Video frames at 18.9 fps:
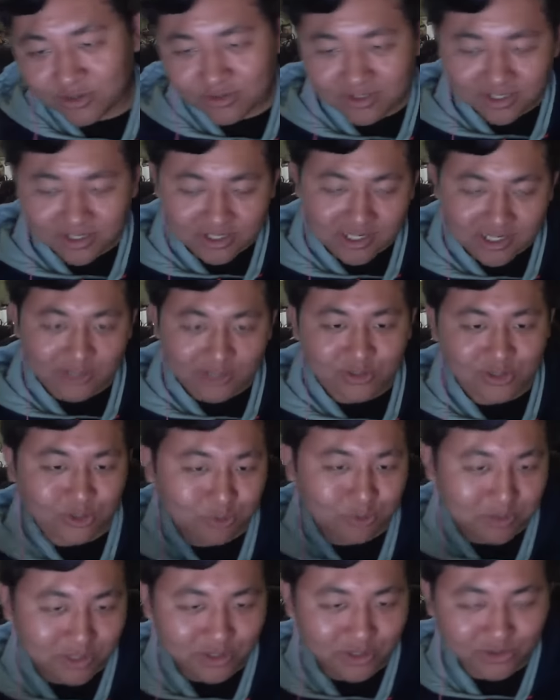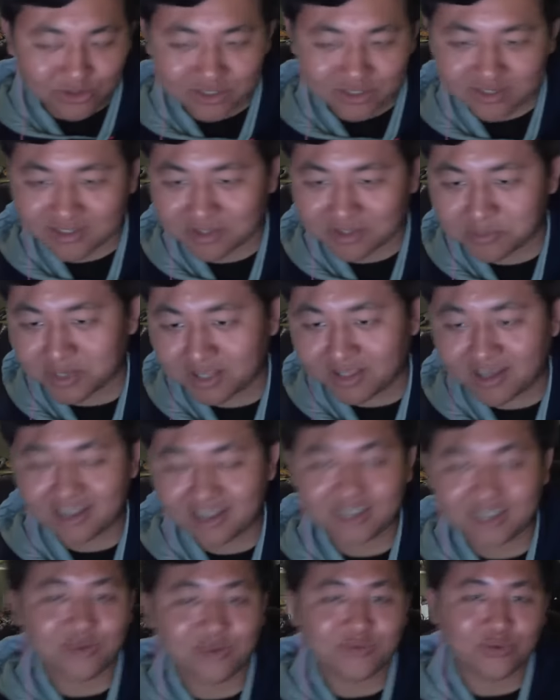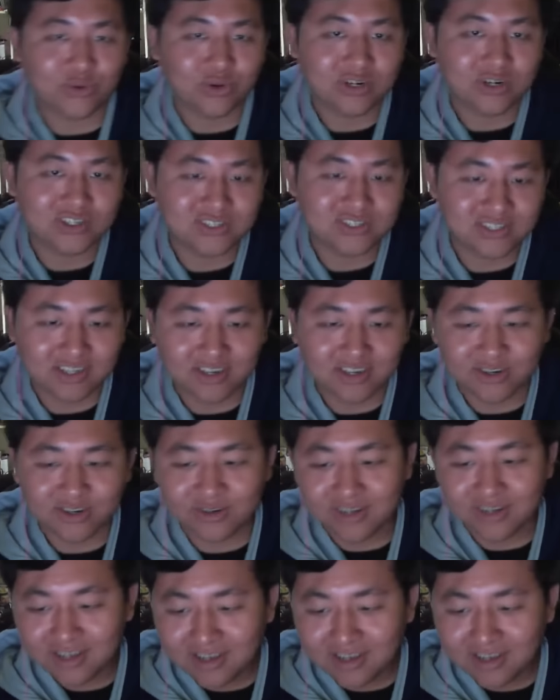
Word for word: this channel still belongs to Tim Galati, of course. You know,